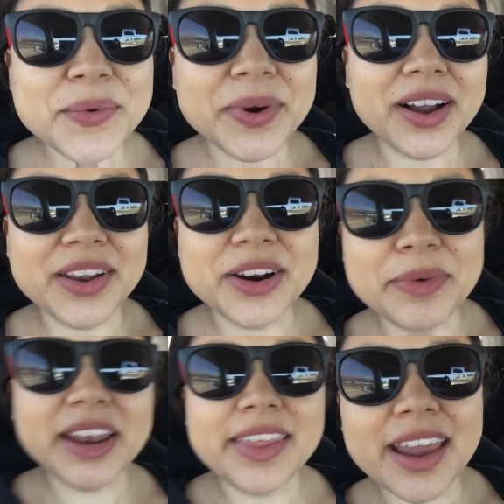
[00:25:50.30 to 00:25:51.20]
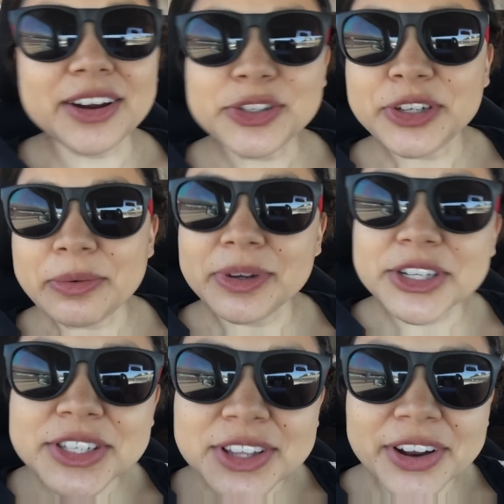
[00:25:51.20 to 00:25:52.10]
We're on our way to the Airstream. We
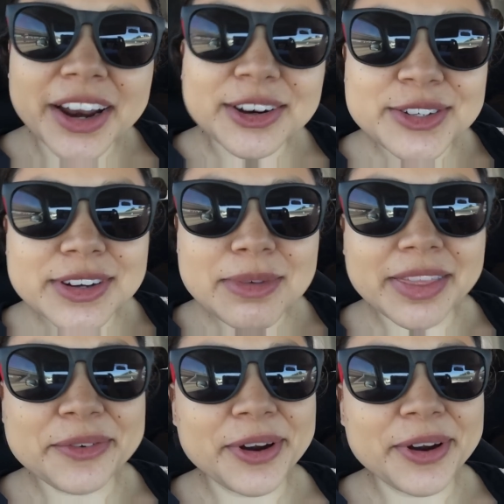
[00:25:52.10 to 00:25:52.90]
just saw an Airstream on the